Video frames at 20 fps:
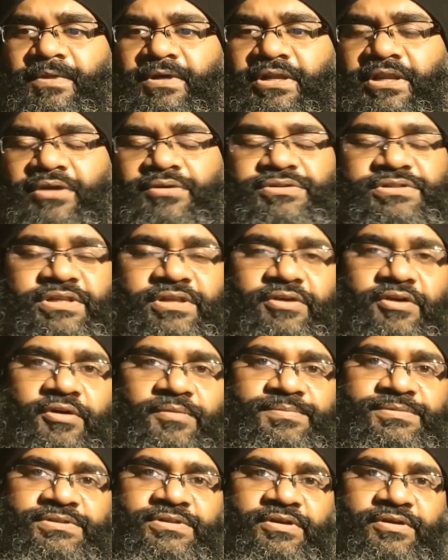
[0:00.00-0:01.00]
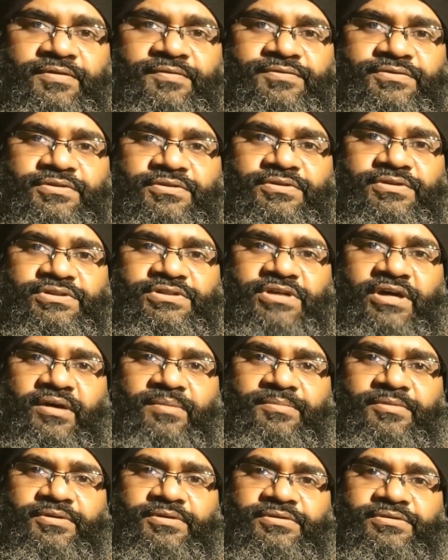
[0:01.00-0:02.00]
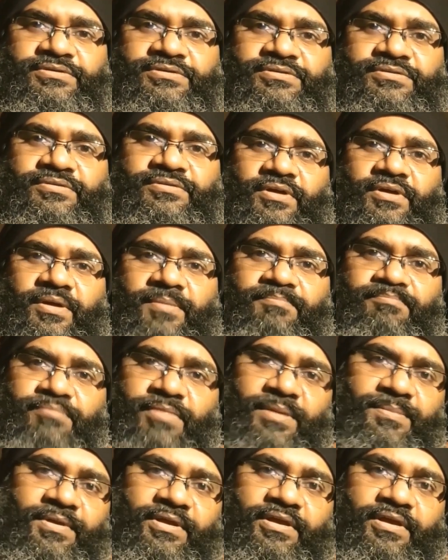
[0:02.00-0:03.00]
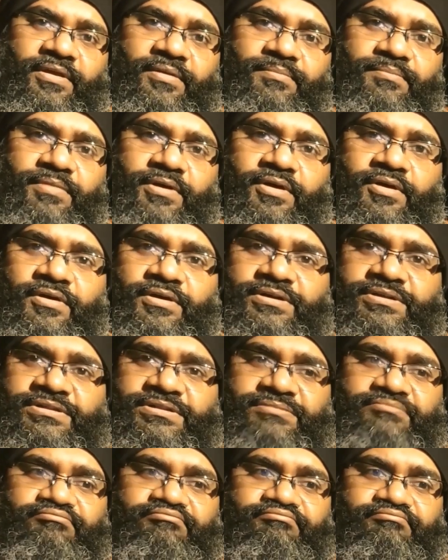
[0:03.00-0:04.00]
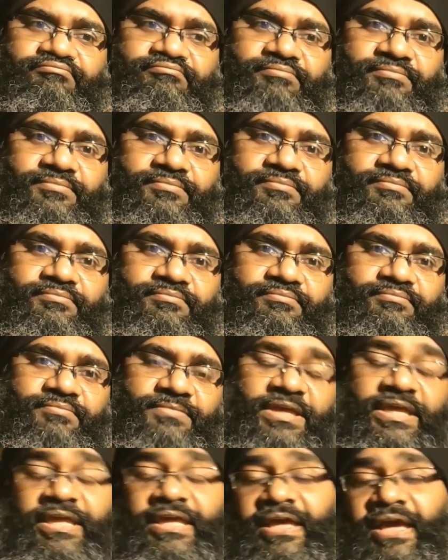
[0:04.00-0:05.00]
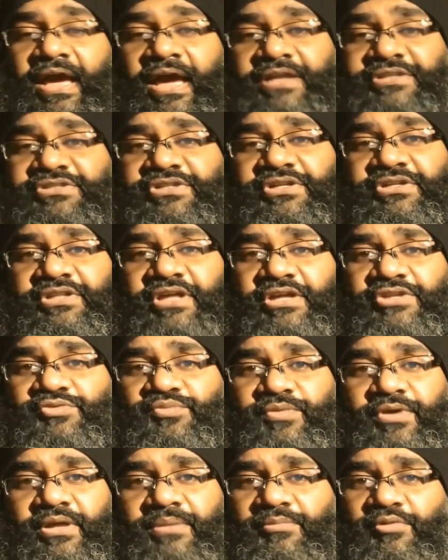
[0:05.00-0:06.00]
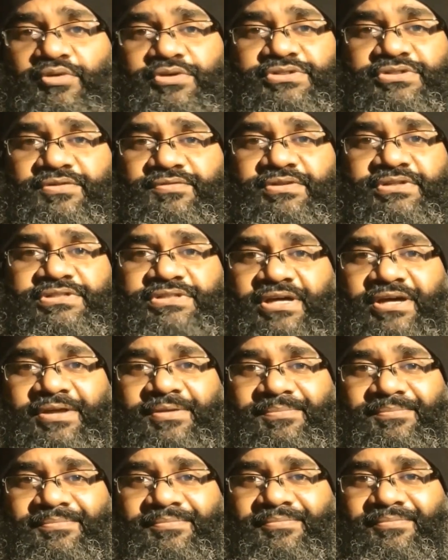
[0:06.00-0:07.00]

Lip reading: closely observed Dahmer's mimicking because he acted that way most of the time.